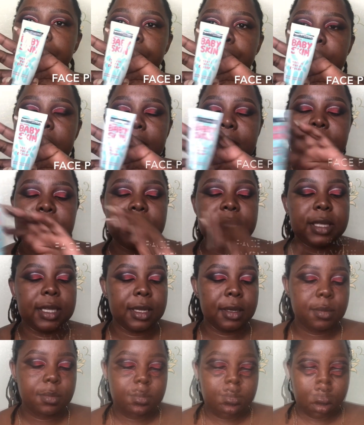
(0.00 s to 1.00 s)
baby
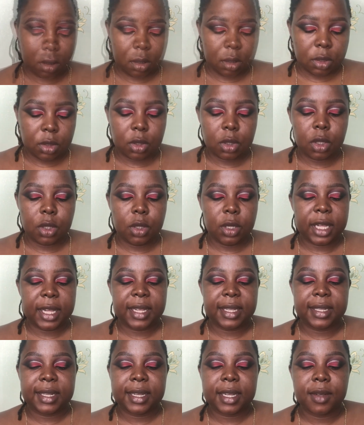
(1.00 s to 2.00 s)
skin. So you
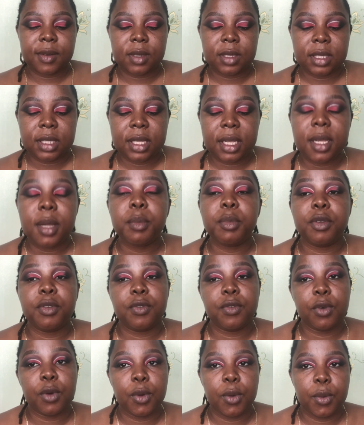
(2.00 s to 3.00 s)
guys, like I was saying
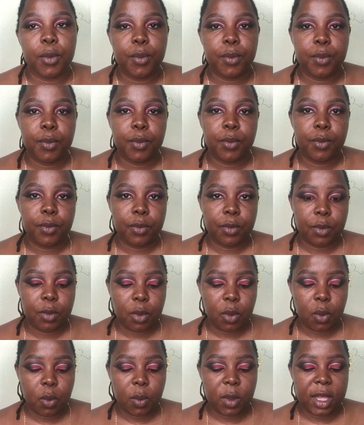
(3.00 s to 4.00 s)
before,
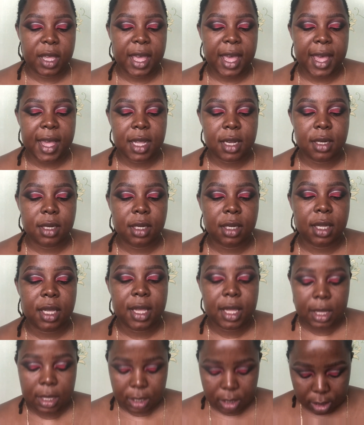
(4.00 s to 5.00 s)
we had
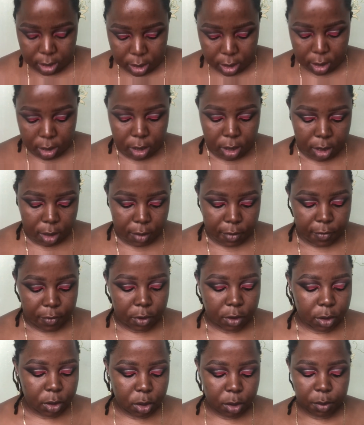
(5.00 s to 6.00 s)

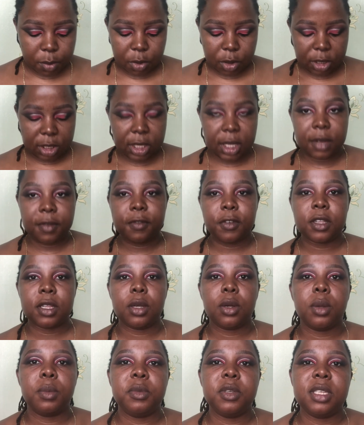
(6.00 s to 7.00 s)
for the computer
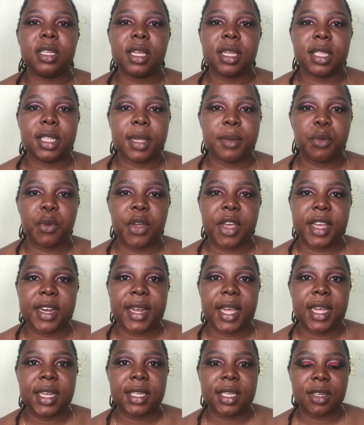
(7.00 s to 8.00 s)
exam we had
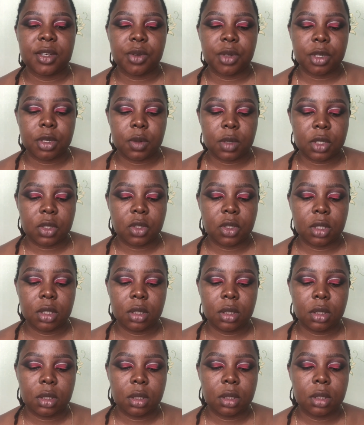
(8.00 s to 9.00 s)
800
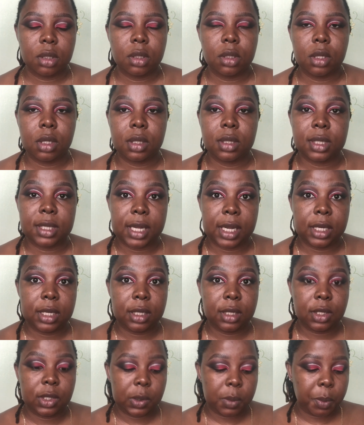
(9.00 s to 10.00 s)
questions to study,
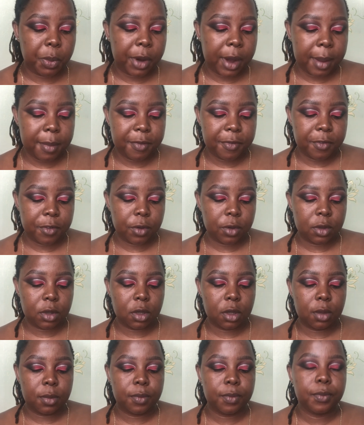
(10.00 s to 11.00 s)
to prep for
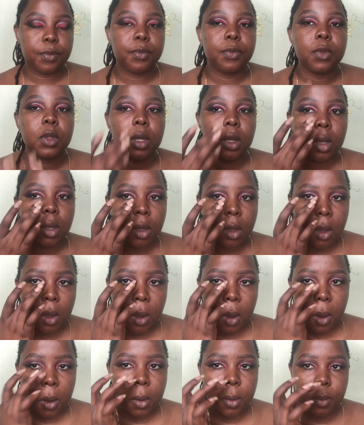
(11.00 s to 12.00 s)
the
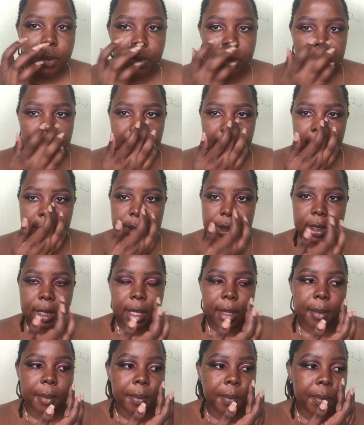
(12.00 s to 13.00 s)
computer
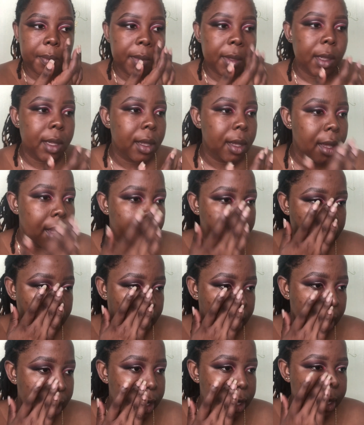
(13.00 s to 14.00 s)
exam,
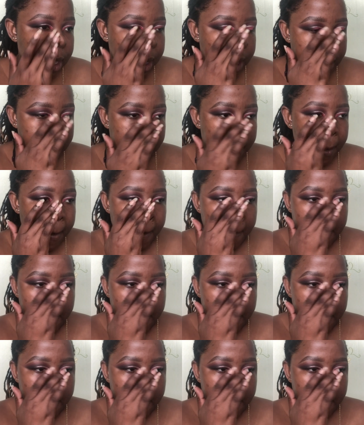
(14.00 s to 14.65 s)
and then